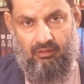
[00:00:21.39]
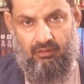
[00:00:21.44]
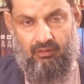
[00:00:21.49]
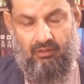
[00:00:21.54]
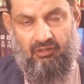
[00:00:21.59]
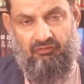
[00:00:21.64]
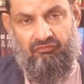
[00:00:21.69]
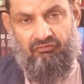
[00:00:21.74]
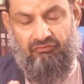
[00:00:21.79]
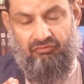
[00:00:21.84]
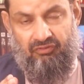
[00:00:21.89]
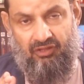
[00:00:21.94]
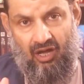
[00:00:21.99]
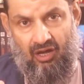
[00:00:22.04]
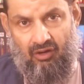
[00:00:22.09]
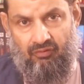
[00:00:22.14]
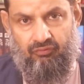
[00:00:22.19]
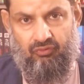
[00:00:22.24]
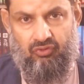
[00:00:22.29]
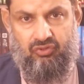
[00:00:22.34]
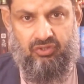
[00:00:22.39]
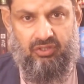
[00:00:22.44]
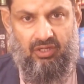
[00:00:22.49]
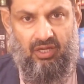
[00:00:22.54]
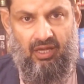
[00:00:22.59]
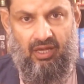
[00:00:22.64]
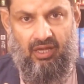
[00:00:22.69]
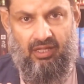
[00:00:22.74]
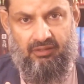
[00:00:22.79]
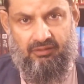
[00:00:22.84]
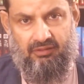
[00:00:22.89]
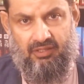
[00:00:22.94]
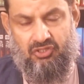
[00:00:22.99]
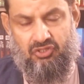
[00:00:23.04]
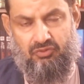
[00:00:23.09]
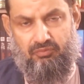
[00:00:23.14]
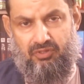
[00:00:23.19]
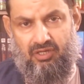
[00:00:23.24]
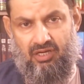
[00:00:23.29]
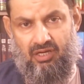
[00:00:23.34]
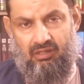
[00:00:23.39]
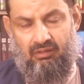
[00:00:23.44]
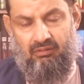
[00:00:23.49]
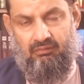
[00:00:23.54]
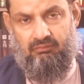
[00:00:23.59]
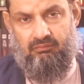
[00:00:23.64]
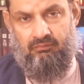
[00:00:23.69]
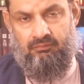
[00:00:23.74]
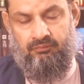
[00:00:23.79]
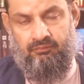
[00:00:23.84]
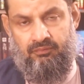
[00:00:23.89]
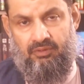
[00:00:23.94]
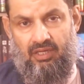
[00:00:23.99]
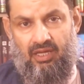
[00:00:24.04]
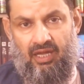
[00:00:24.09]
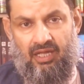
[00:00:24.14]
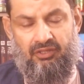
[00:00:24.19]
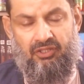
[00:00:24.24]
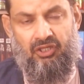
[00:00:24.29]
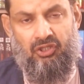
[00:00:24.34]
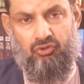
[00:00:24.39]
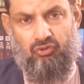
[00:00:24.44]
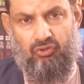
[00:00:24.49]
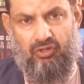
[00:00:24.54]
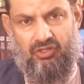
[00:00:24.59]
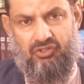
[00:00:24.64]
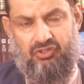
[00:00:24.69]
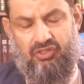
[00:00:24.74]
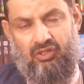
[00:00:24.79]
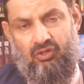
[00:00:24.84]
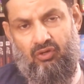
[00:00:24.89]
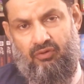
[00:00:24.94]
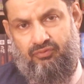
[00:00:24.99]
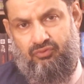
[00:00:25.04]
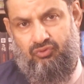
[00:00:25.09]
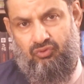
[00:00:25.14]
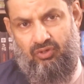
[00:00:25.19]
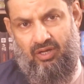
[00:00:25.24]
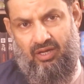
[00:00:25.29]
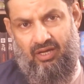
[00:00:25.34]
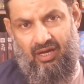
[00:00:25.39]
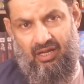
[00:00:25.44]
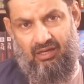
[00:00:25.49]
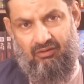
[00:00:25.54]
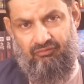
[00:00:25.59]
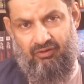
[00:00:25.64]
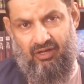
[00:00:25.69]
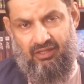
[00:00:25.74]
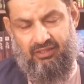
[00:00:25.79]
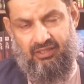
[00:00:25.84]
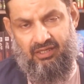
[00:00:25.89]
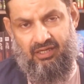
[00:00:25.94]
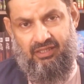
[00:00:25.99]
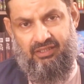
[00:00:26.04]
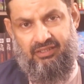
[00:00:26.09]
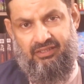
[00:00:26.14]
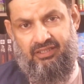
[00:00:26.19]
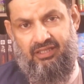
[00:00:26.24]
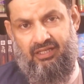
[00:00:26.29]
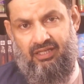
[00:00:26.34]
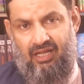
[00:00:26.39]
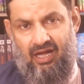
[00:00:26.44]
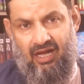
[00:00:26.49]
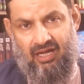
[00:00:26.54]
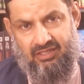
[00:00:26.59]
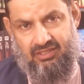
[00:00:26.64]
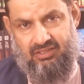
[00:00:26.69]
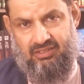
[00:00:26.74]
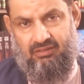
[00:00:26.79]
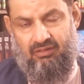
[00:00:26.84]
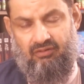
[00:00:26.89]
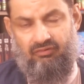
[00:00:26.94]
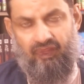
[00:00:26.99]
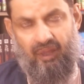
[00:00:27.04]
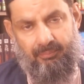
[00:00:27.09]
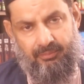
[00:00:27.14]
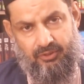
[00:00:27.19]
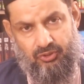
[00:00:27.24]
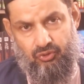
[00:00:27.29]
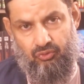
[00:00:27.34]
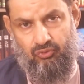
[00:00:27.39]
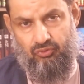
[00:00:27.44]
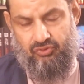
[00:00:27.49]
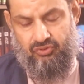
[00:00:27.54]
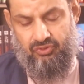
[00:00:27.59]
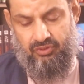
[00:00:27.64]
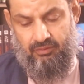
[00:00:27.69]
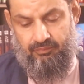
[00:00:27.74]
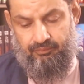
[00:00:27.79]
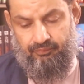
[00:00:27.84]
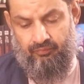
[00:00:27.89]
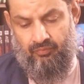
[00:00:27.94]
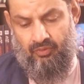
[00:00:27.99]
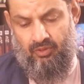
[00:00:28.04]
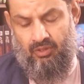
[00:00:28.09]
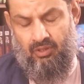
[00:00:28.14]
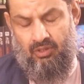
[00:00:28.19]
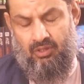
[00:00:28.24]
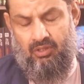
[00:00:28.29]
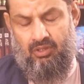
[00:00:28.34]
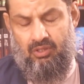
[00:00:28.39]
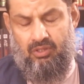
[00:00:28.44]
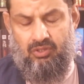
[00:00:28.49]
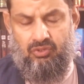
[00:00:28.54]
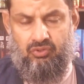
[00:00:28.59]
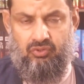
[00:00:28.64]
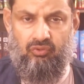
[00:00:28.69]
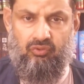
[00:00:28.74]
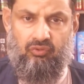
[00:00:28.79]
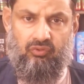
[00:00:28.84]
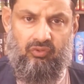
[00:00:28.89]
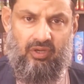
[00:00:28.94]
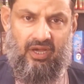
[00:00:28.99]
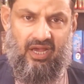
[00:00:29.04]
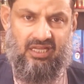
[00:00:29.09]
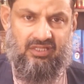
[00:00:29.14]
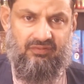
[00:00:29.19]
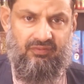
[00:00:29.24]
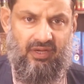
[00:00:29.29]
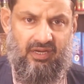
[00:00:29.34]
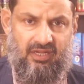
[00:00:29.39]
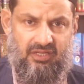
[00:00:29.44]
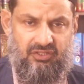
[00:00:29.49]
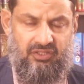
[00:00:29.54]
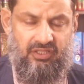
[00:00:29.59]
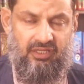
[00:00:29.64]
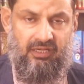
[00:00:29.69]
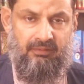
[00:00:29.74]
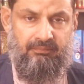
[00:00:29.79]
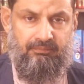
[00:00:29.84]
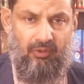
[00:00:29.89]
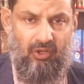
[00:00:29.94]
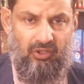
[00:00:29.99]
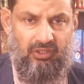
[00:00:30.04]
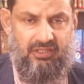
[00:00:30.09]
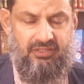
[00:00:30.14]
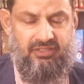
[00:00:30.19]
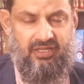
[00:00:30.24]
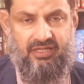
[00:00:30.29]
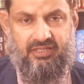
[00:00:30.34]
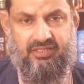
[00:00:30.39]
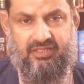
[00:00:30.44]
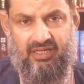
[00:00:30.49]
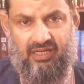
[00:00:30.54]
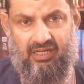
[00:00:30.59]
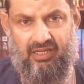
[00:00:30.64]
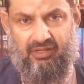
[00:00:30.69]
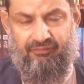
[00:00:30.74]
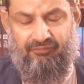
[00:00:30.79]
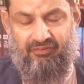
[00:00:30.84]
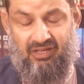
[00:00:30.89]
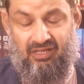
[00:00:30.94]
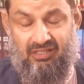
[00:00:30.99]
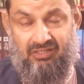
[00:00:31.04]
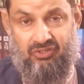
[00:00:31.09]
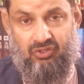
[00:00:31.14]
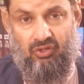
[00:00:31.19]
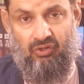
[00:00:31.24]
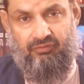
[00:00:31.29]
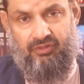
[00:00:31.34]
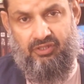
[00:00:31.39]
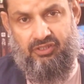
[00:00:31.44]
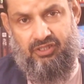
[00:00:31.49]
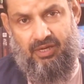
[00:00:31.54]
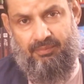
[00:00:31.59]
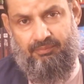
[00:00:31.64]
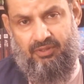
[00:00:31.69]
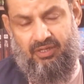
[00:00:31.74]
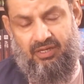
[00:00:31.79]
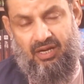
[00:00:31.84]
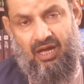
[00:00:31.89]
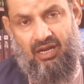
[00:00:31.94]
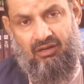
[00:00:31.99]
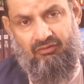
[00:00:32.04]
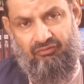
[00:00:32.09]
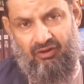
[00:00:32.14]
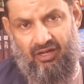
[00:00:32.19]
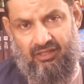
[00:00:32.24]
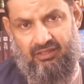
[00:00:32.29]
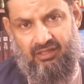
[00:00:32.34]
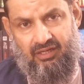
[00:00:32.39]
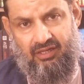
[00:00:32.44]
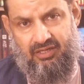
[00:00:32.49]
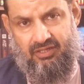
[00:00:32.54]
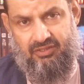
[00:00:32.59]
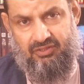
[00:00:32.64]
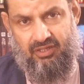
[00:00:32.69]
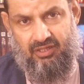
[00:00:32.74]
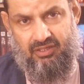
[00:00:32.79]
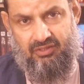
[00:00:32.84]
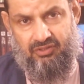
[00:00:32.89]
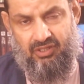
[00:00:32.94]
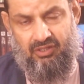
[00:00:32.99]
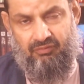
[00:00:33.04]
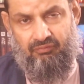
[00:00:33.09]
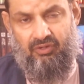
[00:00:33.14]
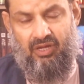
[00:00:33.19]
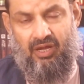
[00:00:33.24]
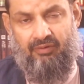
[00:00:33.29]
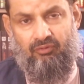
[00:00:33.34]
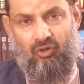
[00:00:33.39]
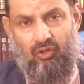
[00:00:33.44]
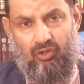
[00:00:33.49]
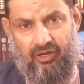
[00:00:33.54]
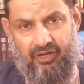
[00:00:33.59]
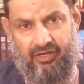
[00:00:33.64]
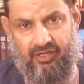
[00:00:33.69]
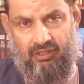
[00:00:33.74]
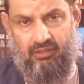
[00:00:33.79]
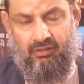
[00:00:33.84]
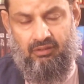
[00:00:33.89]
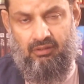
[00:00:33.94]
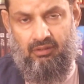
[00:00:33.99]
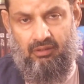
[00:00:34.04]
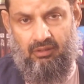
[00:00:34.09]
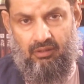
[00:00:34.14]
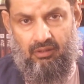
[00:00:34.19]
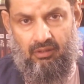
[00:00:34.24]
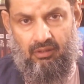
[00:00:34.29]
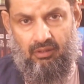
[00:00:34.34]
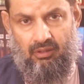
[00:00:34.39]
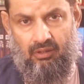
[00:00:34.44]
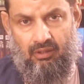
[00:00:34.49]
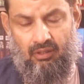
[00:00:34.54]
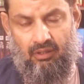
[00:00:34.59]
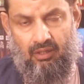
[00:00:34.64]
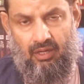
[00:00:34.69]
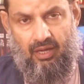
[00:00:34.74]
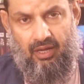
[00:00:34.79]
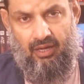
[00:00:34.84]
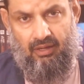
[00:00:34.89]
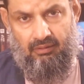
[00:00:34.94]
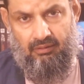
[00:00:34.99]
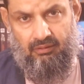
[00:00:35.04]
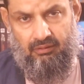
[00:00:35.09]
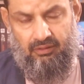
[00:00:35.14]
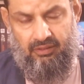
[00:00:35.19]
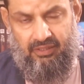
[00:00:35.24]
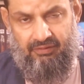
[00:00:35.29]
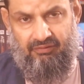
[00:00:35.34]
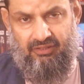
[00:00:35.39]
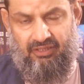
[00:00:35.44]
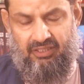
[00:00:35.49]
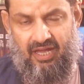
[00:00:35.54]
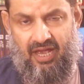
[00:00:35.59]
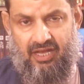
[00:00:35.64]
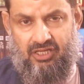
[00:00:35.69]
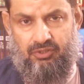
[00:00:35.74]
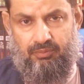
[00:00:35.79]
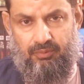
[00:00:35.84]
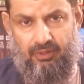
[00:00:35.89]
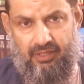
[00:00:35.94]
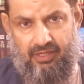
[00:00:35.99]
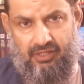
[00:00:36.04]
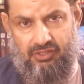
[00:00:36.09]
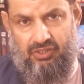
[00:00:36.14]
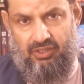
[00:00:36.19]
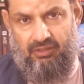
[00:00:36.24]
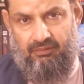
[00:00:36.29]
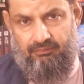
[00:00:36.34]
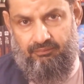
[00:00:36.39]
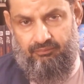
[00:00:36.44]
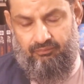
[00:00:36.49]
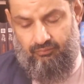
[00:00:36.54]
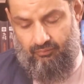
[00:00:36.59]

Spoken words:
the ta'awuz and tasmiyah and the introduction of Surah Al-Fatiha in the last episodes. So as far as the importance and significance of the chapter Al-Fatiha is concerned, we have already given the explanation,